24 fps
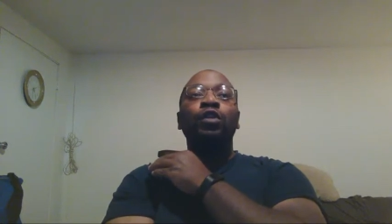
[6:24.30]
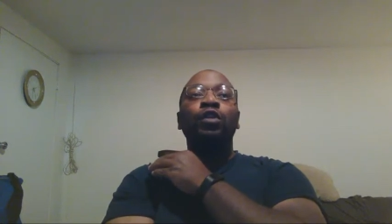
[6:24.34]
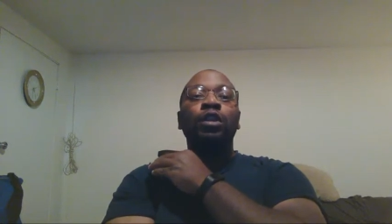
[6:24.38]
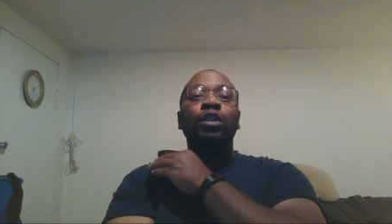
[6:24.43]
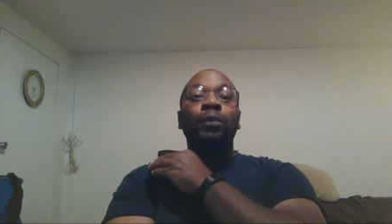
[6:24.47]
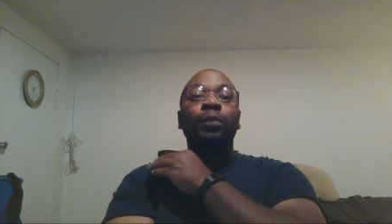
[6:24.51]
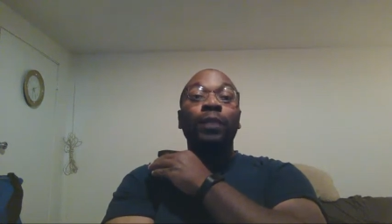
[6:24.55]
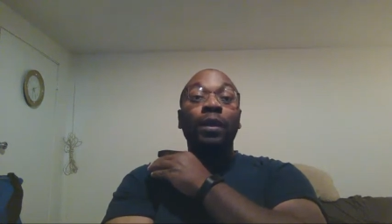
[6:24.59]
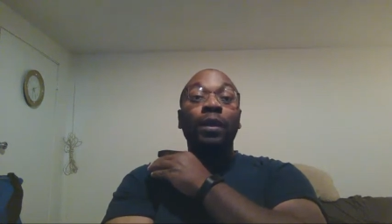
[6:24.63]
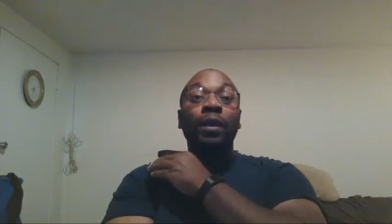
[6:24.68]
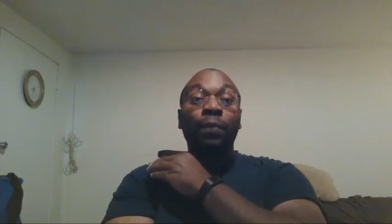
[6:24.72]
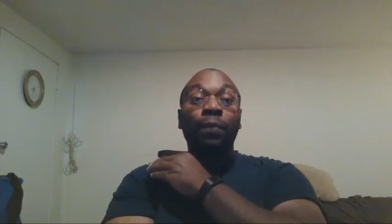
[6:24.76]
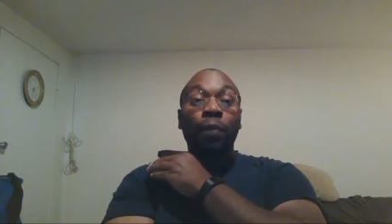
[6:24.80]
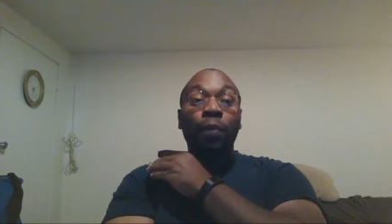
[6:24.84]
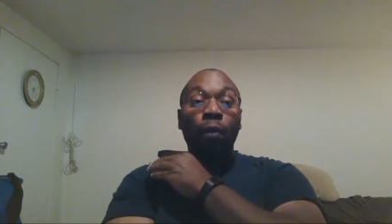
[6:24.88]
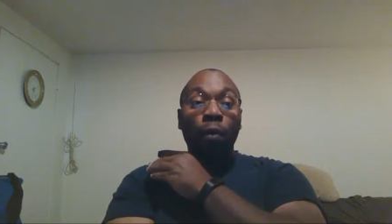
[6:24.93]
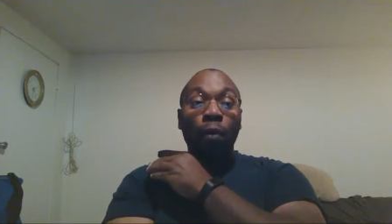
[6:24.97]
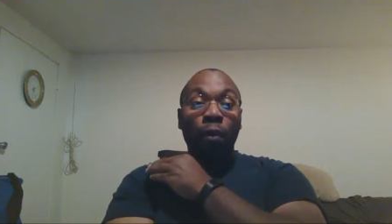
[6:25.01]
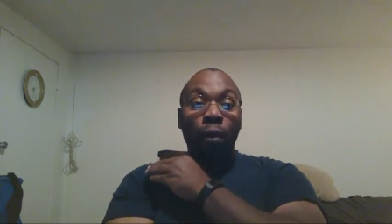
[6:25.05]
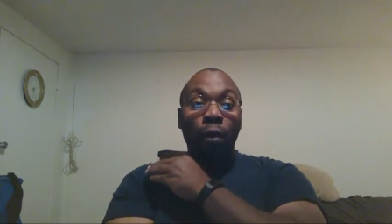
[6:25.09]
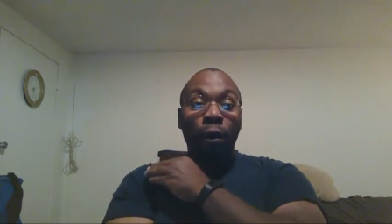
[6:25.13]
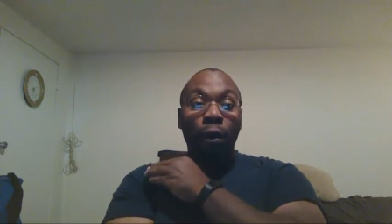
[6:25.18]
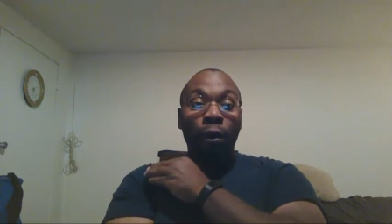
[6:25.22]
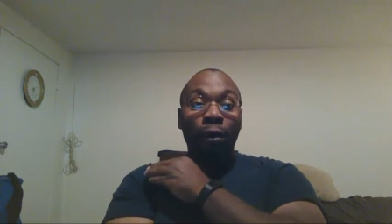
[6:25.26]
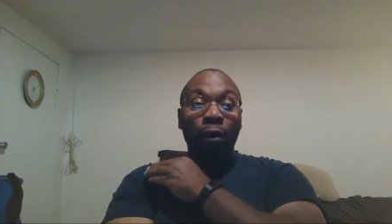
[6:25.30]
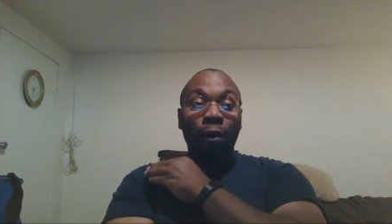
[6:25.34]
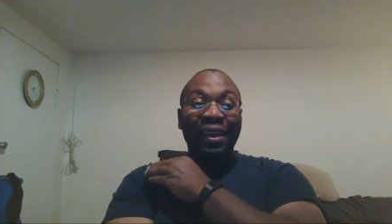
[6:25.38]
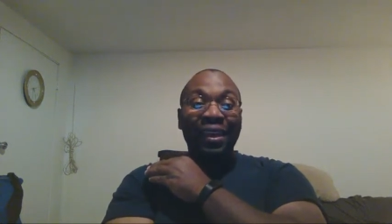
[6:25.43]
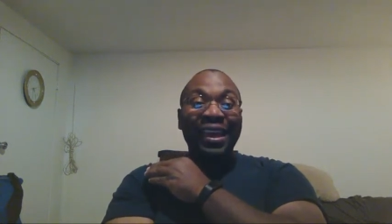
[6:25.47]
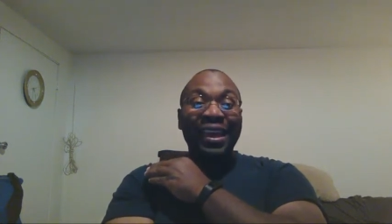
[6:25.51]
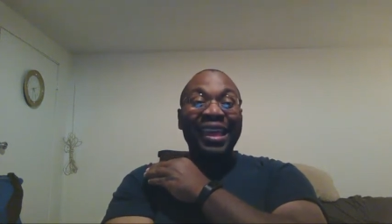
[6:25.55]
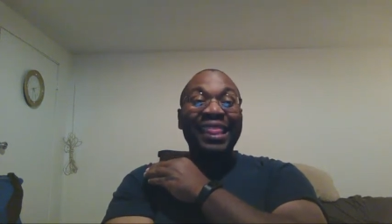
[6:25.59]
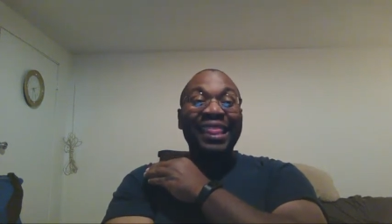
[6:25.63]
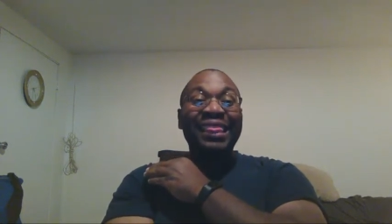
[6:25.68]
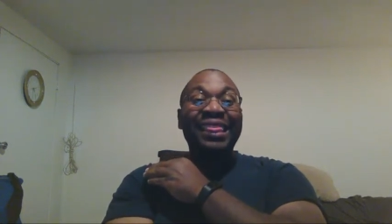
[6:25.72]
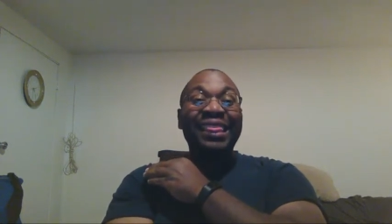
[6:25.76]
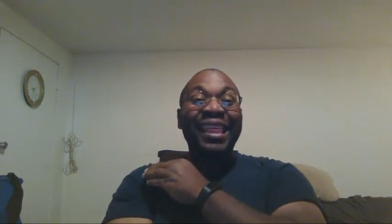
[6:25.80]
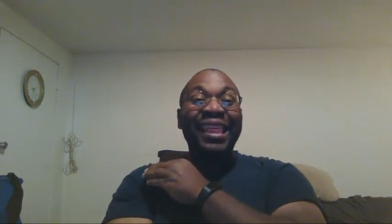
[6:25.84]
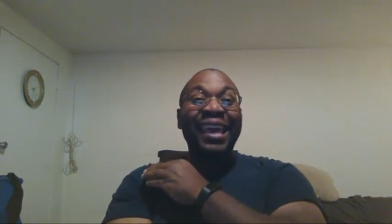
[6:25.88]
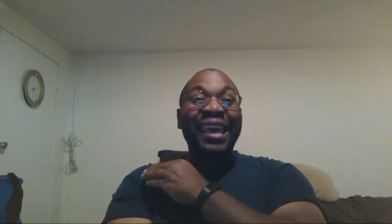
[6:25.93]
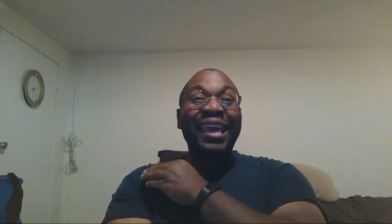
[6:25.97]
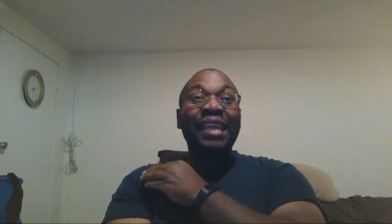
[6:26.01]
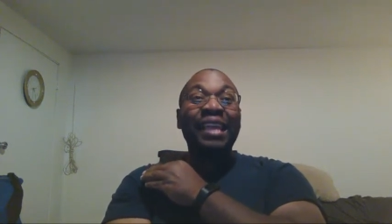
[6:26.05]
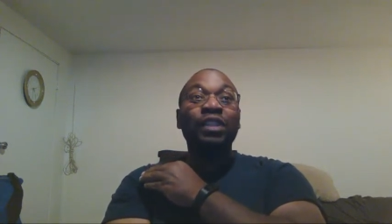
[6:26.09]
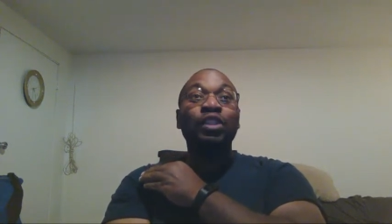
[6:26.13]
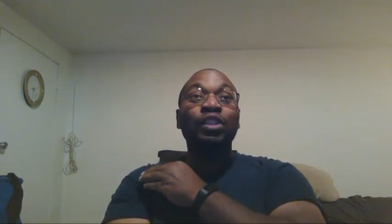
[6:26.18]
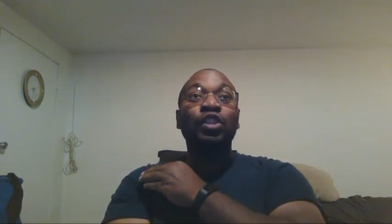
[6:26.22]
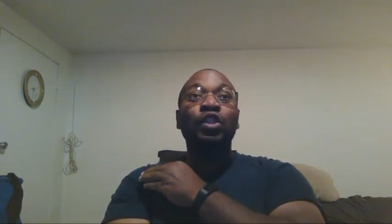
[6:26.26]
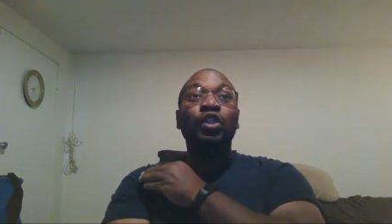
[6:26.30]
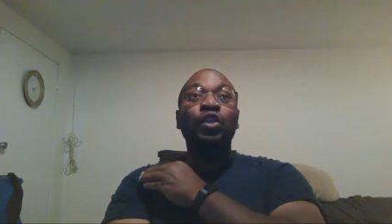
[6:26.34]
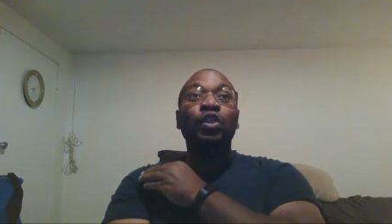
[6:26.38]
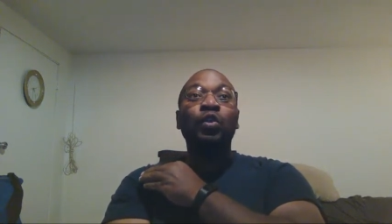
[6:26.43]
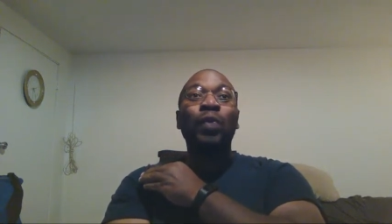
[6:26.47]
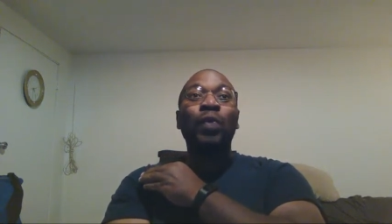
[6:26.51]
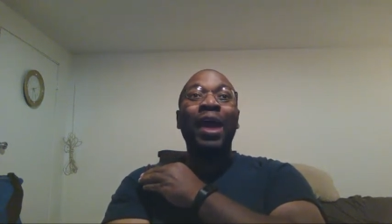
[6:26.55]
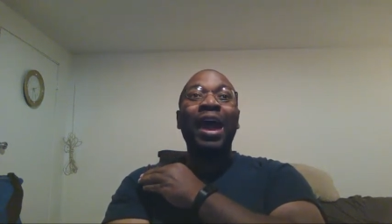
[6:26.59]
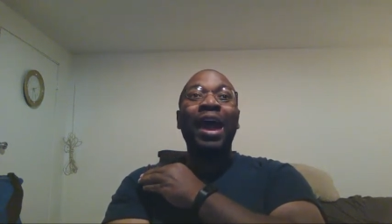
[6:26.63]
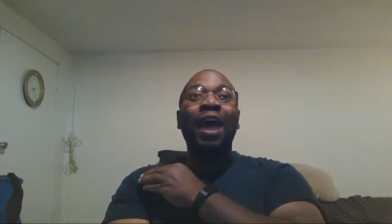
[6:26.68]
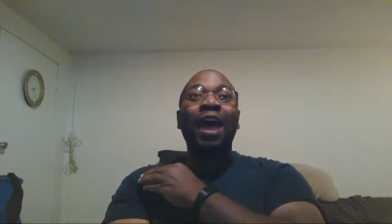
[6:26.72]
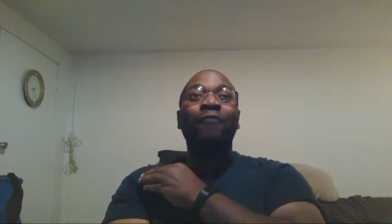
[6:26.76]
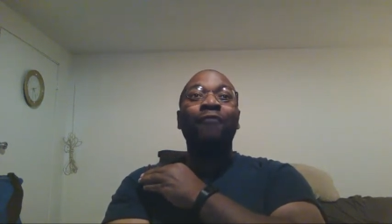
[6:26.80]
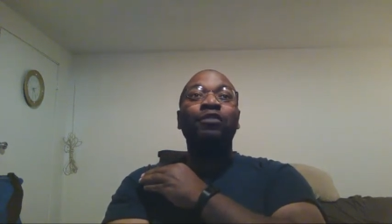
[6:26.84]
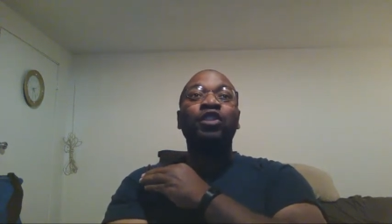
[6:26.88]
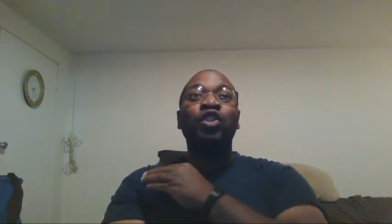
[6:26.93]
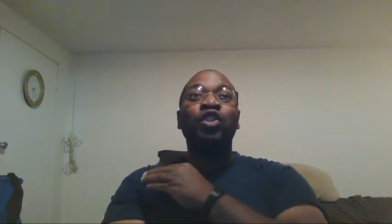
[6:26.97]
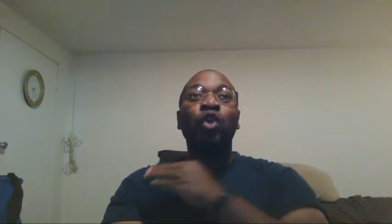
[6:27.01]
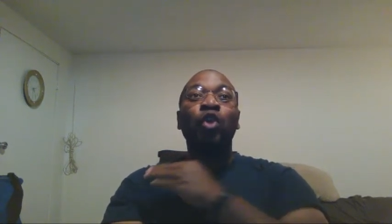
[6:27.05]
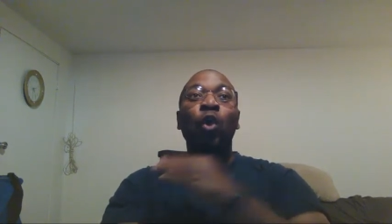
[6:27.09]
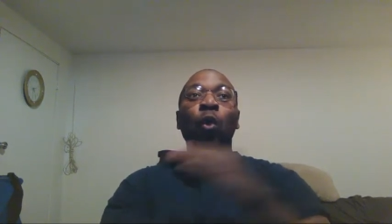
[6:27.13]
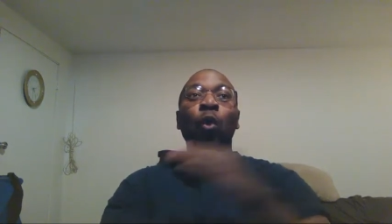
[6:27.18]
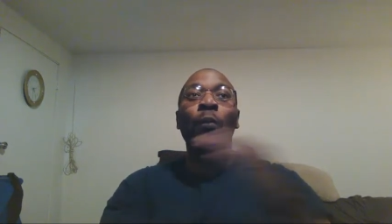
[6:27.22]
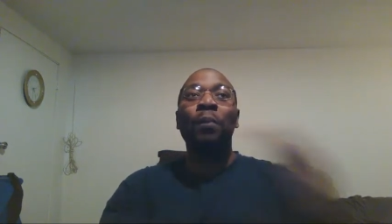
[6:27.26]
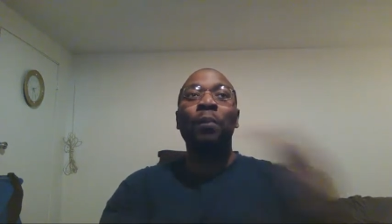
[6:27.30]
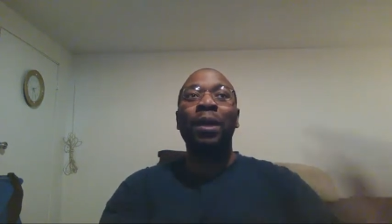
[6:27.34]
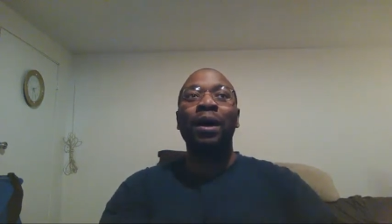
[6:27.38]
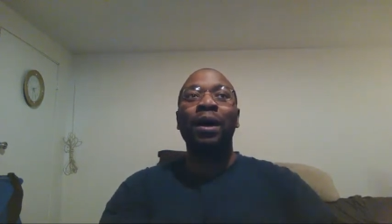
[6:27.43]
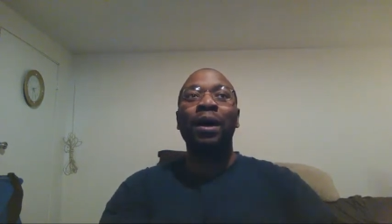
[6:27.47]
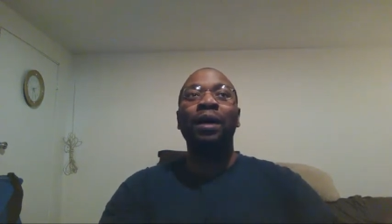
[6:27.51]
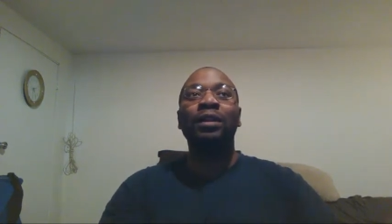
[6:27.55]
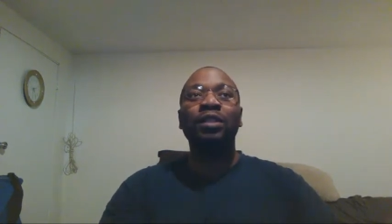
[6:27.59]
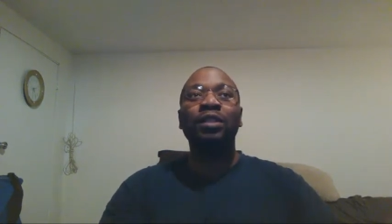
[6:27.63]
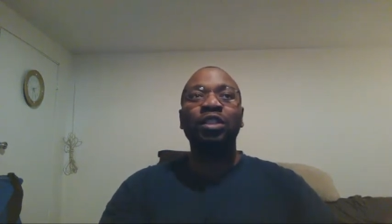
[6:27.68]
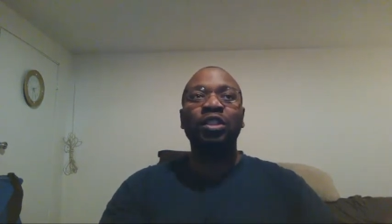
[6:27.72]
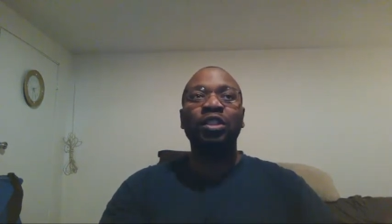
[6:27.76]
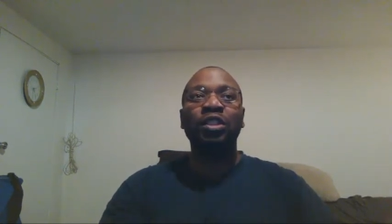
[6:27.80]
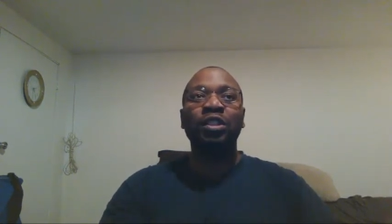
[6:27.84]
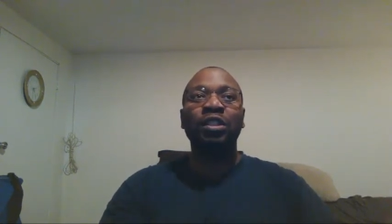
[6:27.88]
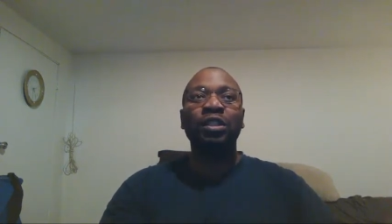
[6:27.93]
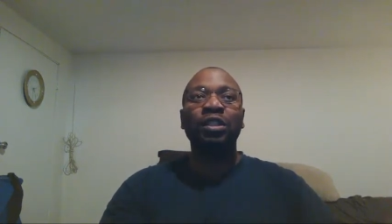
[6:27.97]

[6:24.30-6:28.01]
be poor than to have so much